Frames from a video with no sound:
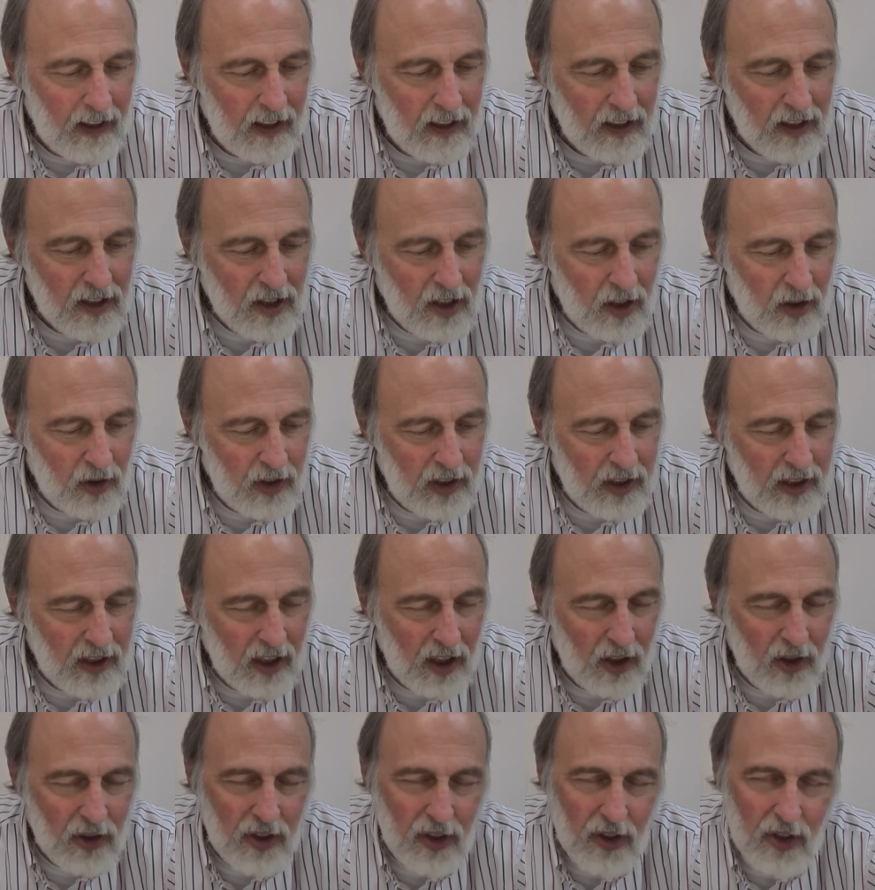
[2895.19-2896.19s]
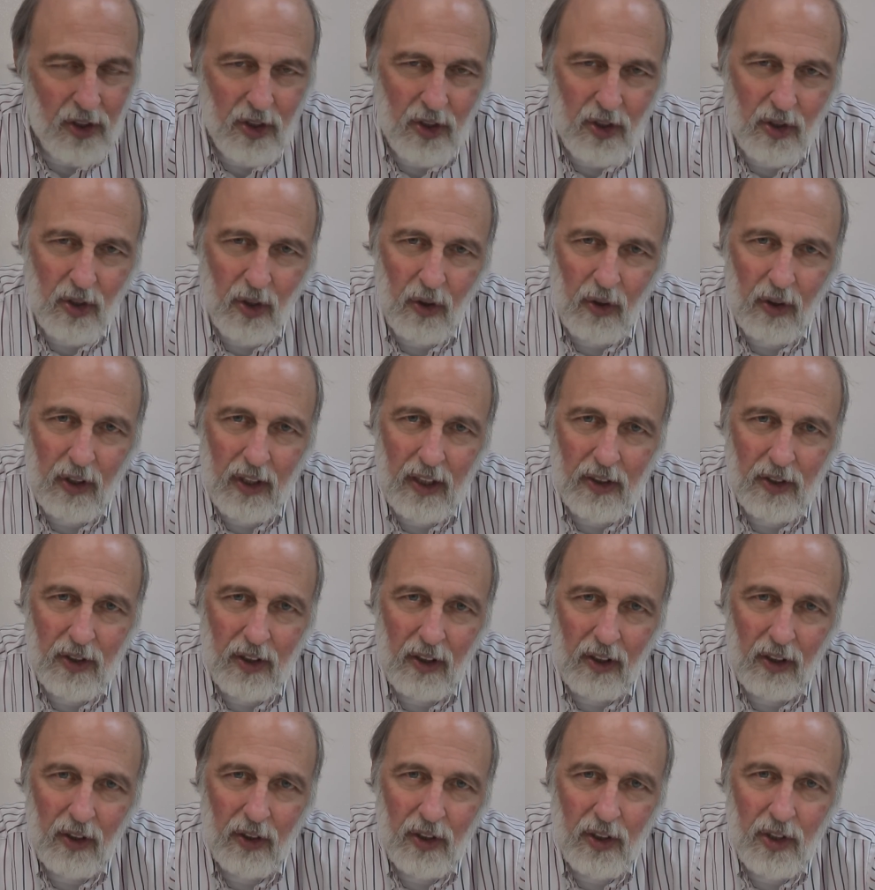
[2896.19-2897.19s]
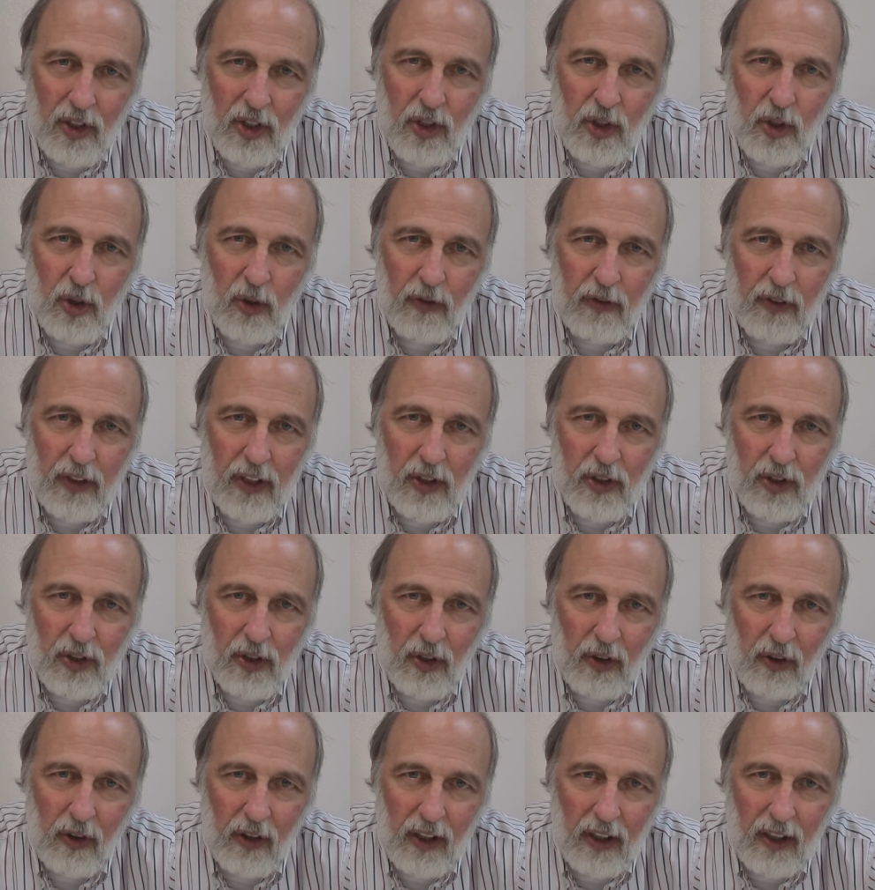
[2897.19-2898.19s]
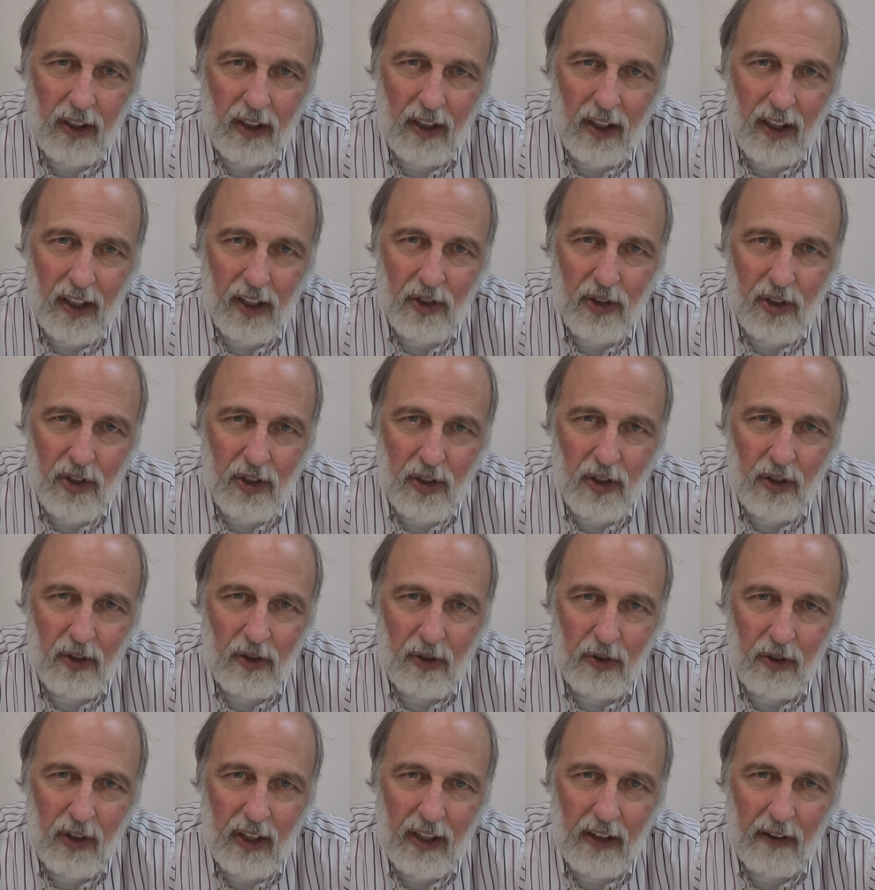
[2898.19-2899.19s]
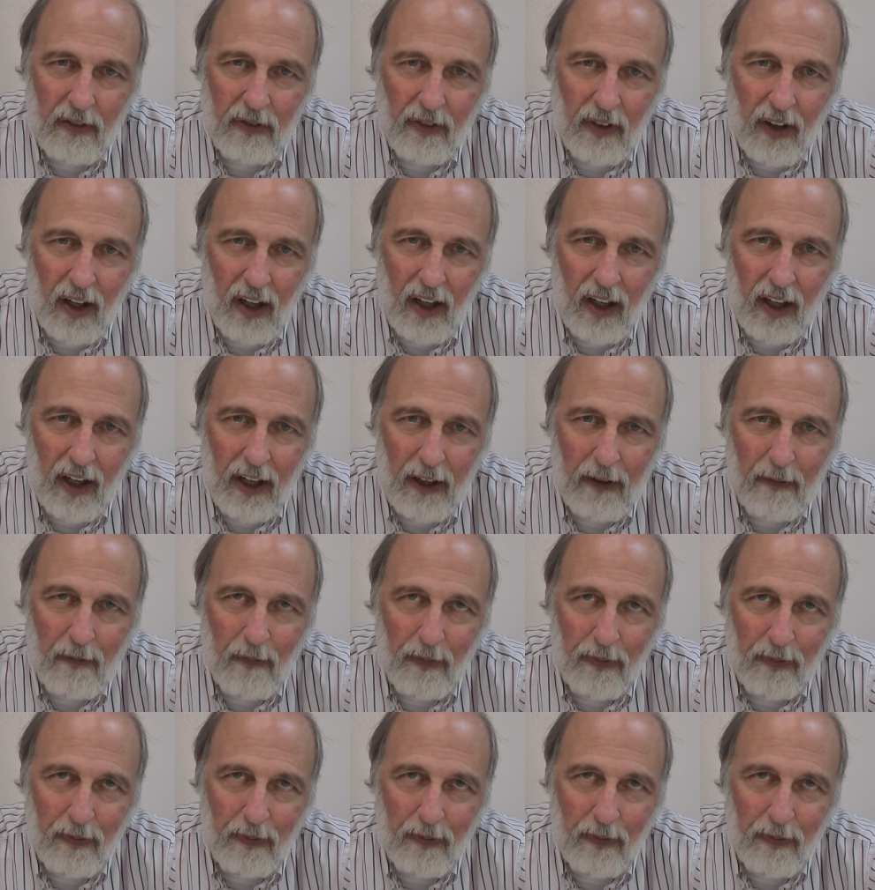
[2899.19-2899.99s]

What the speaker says: So he tells this story. It's called a Sufi Story, S-U-F-I.